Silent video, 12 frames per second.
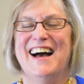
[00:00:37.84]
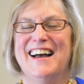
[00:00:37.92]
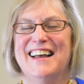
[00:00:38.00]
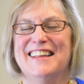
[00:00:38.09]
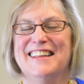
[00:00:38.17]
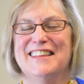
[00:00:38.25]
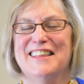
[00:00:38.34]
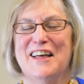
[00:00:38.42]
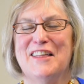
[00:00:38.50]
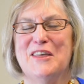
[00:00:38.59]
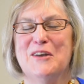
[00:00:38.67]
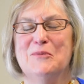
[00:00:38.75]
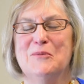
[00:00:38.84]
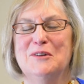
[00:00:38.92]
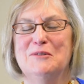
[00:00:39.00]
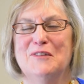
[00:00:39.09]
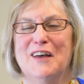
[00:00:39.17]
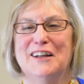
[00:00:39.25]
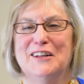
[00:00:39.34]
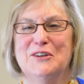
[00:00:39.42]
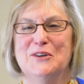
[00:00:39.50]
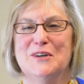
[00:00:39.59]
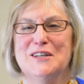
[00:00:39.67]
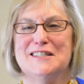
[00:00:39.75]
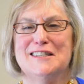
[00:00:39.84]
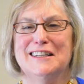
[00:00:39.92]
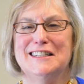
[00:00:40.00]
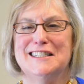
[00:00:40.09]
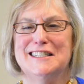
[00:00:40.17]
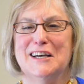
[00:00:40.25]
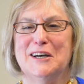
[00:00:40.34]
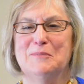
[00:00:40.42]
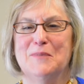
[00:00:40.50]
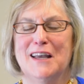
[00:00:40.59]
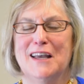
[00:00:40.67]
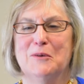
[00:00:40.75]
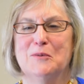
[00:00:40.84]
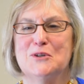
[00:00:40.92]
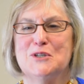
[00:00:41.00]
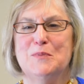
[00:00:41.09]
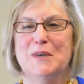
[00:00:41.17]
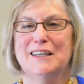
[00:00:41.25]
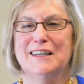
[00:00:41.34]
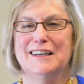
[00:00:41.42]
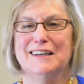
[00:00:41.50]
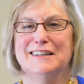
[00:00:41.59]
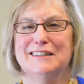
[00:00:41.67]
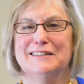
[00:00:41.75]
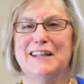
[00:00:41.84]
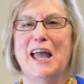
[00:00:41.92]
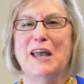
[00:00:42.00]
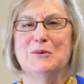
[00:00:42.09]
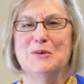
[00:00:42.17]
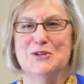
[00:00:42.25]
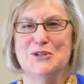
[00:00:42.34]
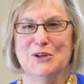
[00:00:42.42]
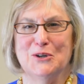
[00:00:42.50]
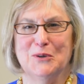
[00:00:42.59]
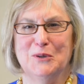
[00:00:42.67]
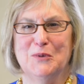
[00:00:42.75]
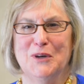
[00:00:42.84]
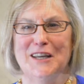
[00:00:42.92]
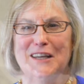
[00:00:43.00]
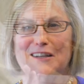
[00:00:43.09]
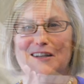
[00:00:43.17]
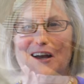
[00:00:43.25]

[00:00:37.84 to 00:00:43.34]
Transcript: I think one value is that we're speaking a language here when we